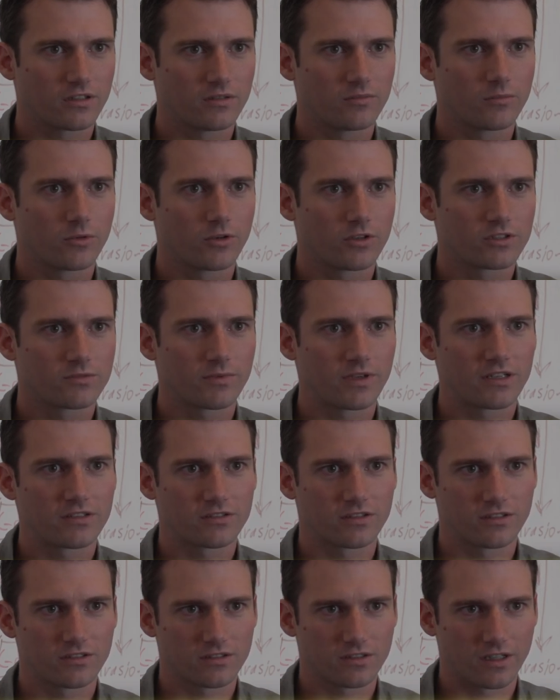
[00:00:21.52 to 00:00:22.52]
in Boris
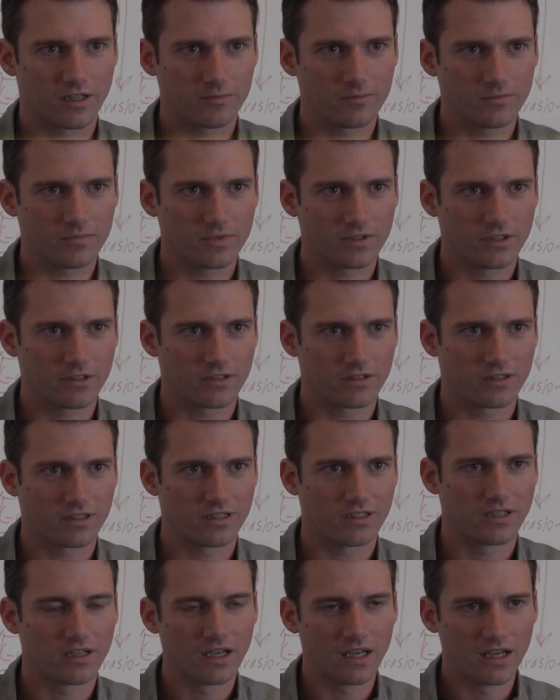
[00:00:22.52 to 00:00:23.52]
Bastian's lab here at
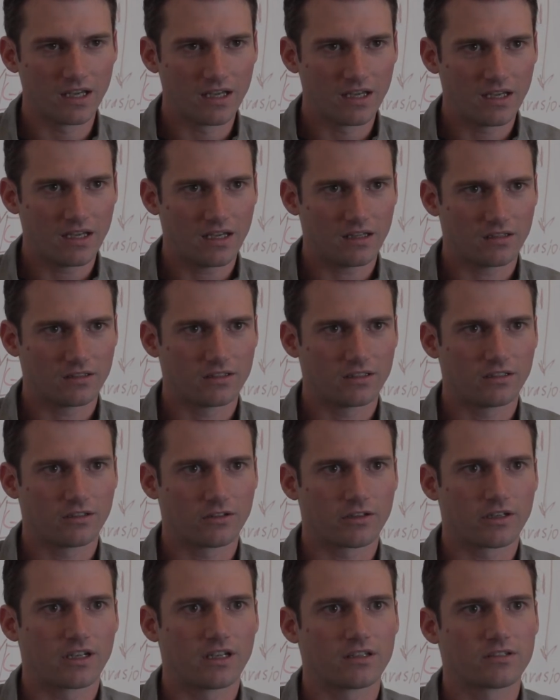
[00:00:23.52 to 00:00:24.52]
the Helen
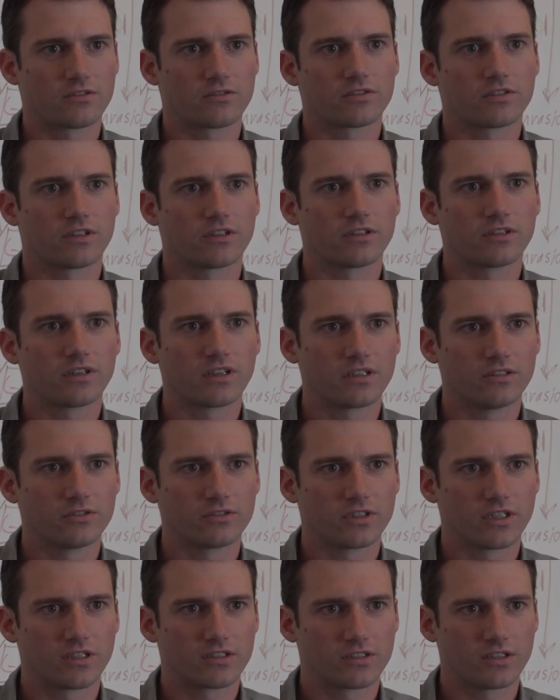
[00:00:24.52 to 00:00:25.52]
Diller Cancer Center at
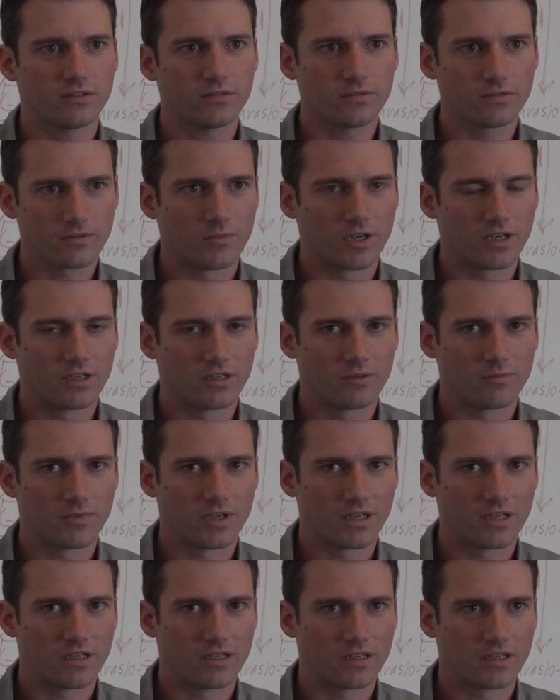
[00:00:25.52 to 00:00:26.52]
UCSF. I am
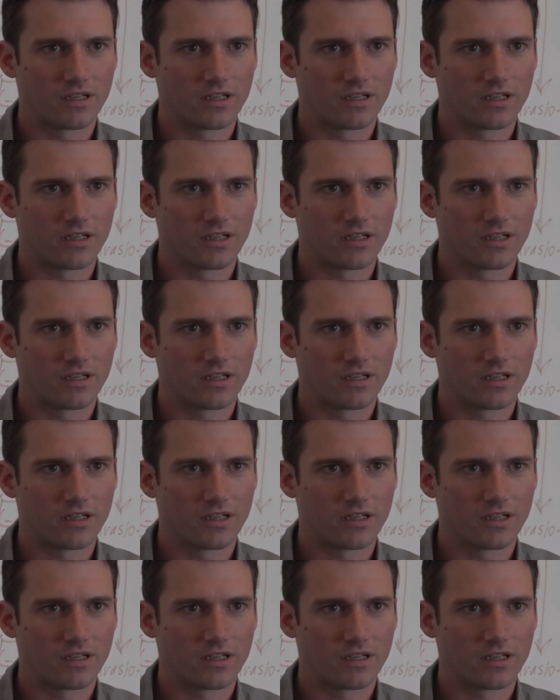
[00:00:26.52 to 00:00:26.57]
a